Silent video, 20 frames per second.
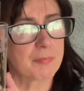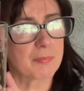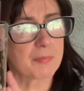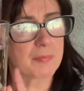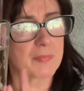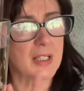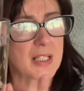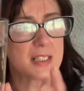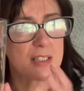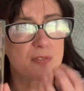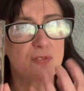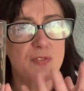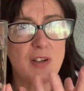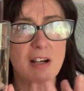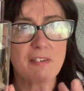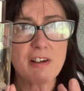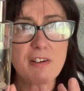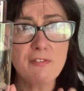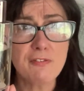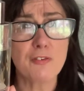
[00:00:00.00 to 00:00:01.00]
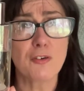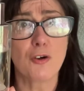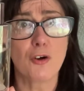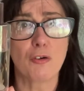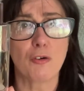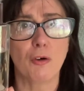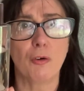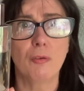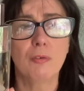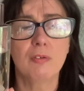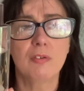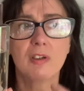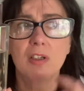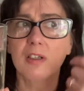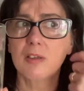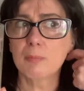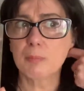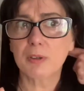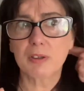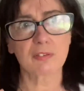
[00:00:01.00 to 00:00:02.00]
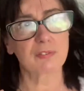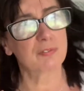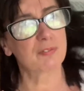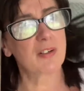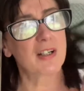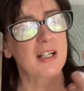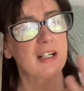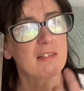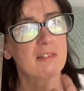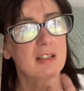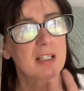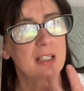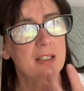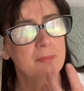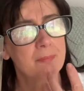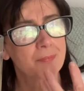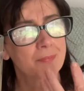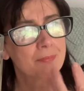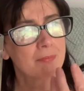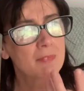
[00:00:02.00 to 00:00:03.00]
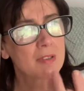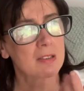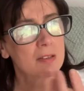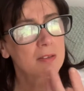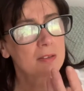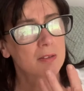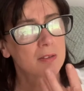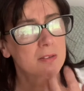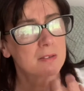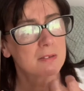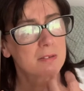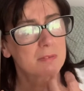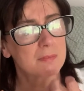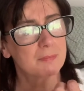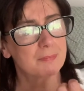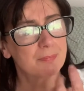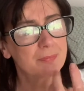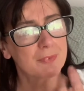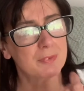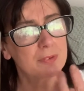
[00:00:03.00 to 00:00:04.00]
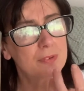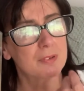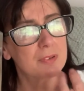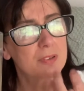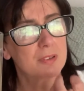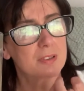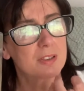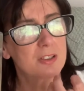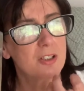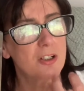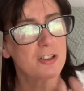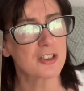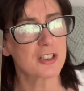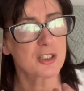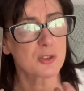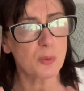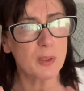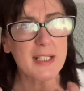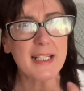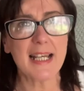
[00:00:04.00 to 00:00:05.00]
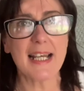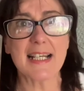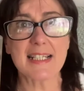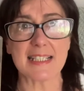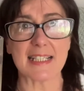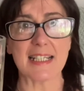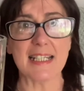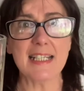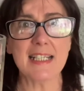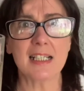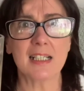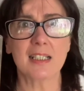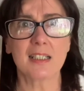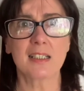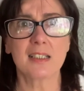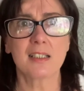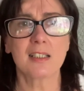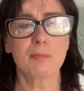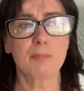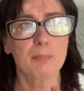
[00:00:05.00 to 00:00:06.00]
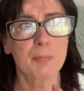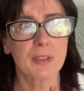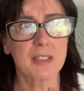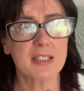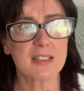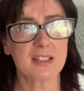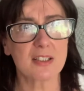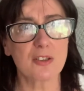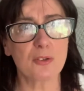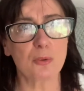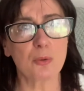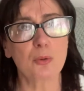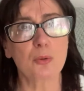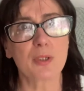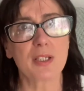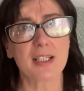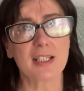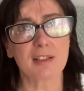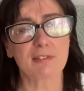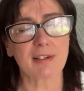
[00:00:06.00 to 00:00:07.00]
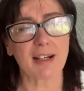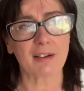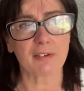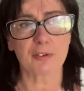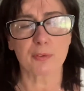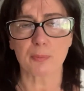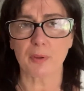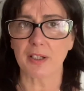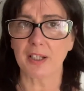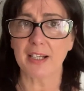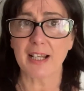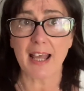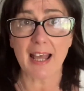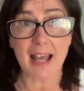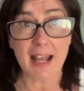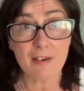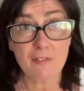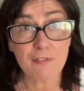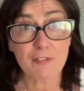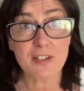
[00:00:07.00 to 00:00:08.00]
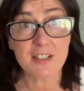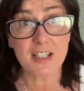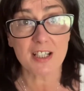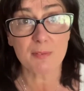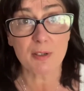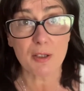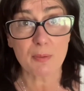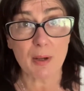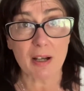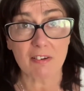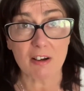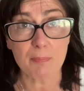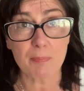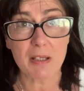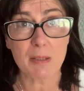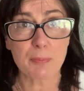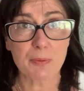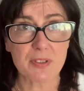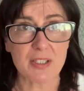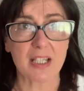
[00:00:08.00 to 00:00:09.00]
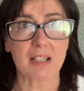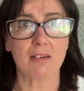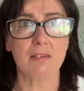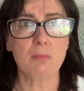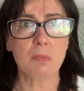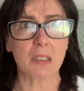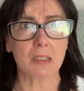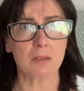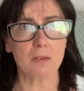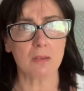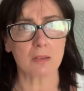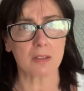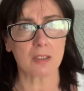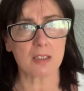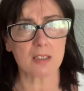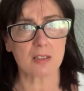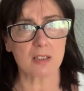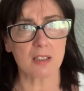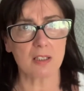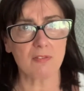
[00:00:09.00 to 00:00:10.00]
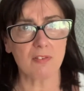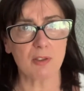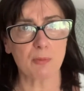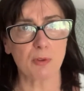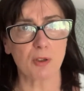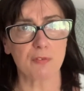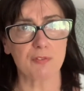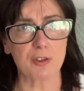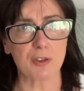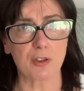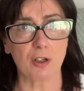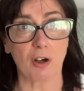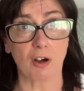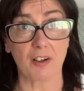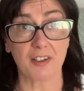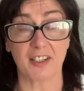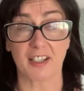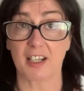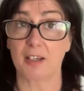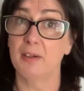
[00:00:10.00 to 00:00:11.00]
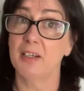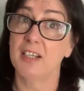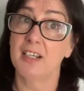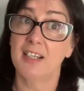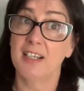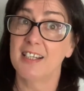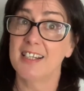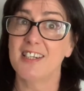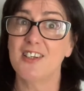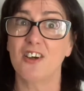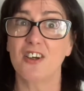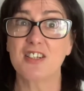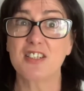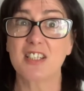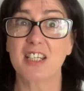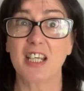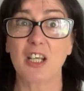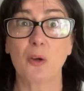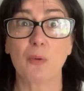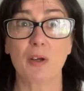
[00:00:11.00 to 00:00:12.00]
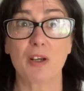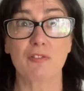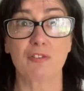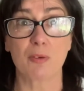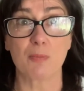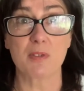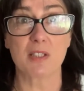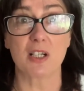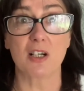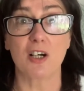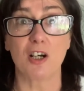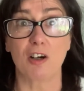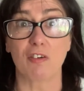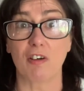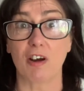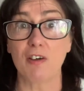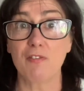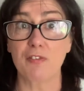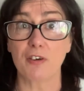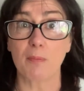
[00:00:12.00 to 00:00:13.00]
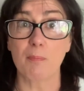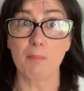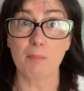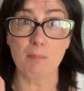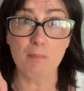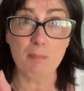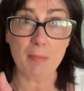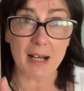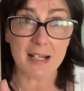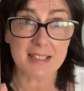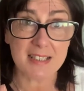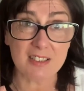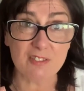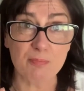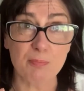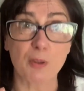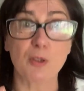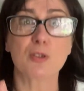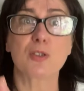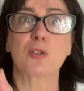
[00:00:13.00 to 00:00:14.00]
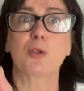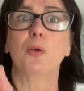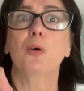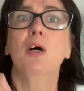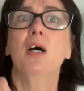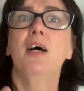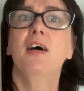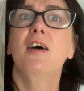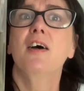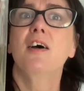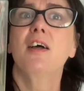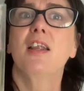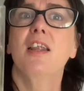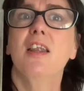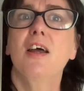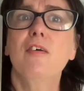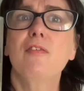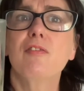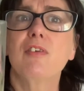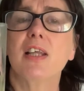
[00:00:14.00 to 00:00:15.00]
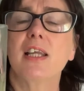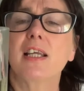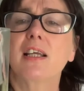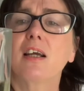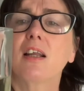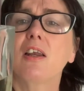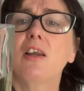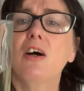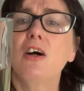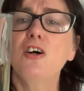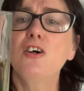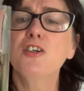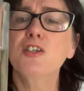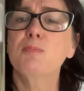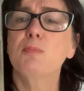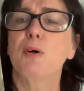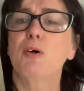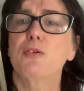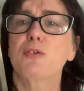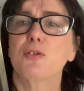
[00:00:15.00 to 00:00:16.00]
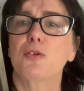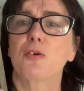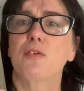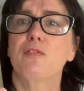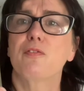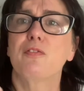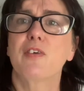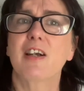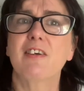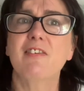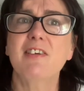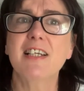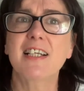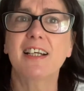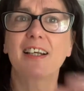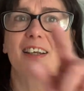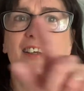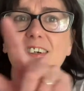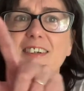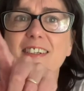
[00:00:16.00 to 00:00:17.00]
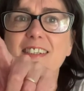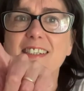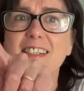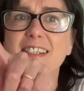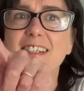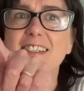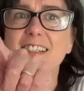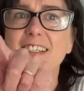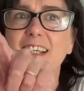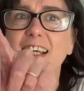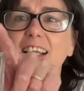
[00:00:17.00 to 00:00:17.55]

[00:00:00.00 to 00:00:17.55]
It's very floral, but very, oh gosh, it's quite heady, but it's an all year round one. And every time I wear it, people say, oh my God, that's lovely. What have you got? And I go, 19 quid from Zara for a massive bottle. Lovely glass bottle. Very classy, isn't it?